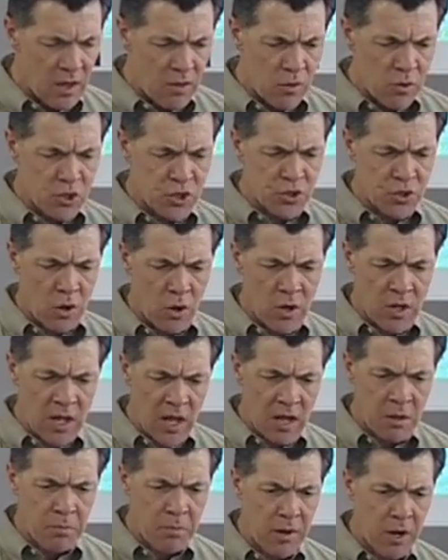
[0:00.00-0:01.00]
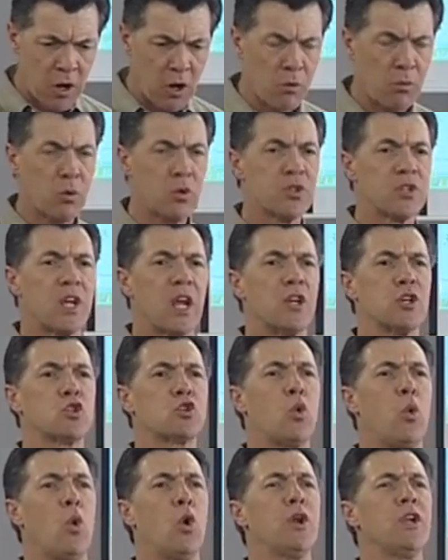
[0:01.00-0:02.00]
there's 38 parables and
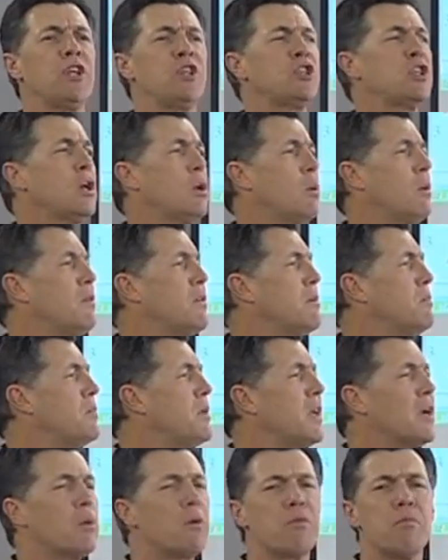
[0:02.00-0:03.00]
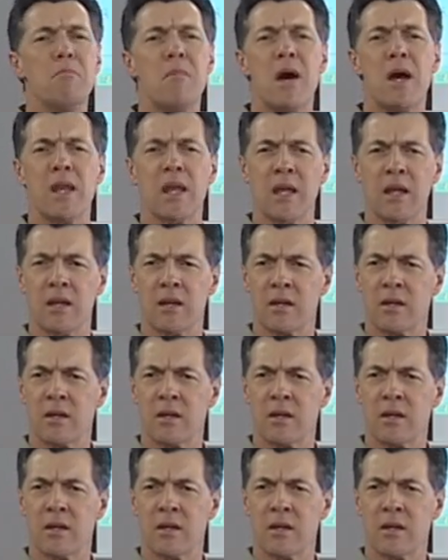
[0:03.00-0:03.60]
22 of them deal with money.